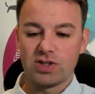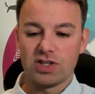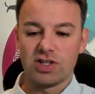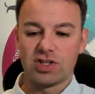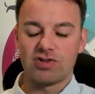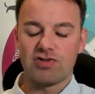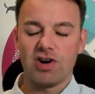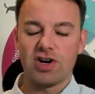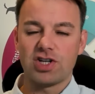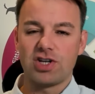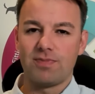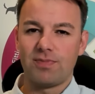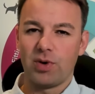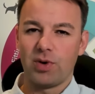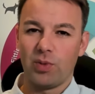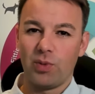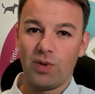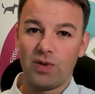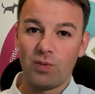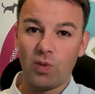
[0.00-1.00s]
in the structure,
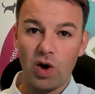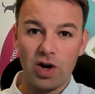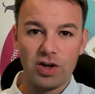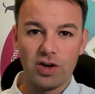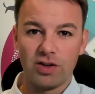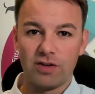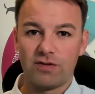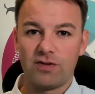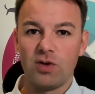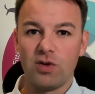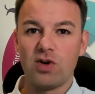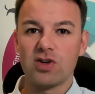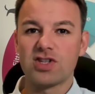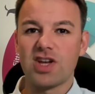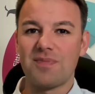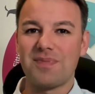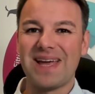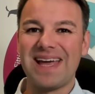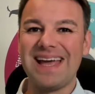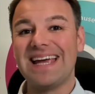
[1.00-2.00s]
but while you've got the floors
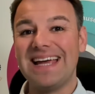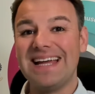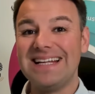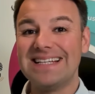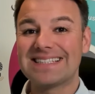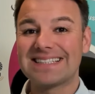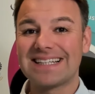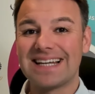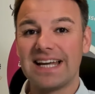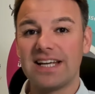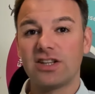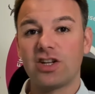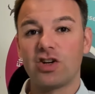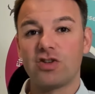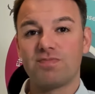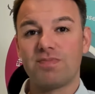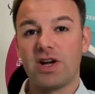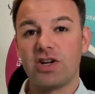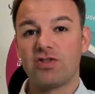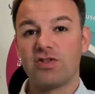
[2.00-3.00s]
up, insulate
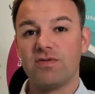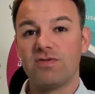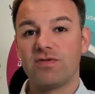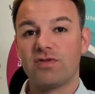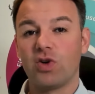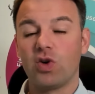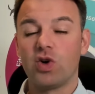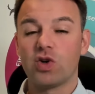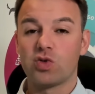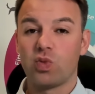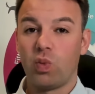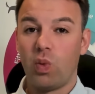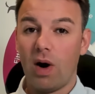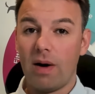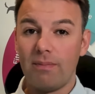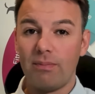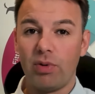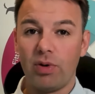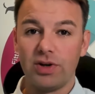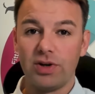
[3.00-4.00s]
those bedroom floors
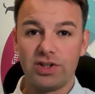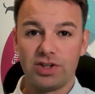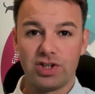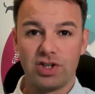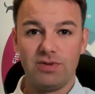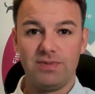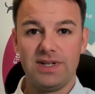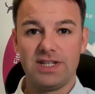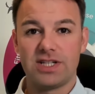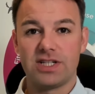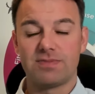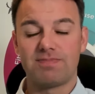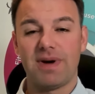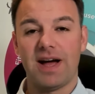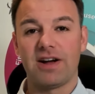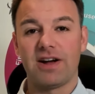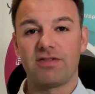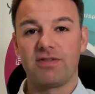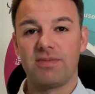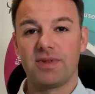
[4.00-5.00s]
1.2 metres
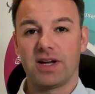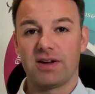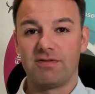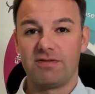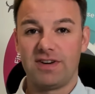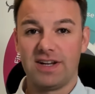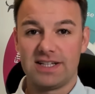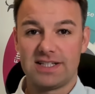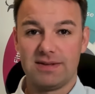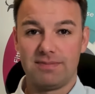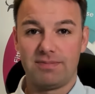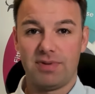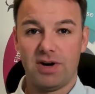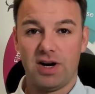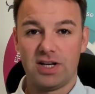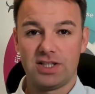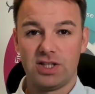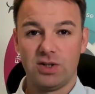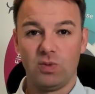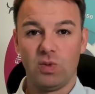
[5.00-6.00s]
back from the conflicting
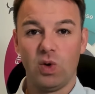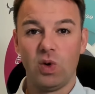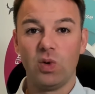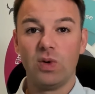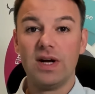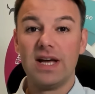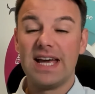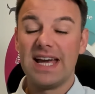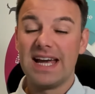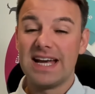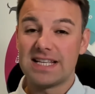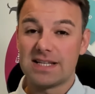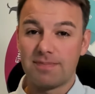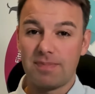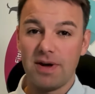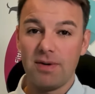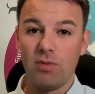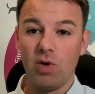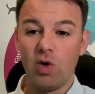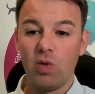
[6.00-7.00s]
party wall. It's a
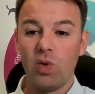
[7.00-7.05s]
bit more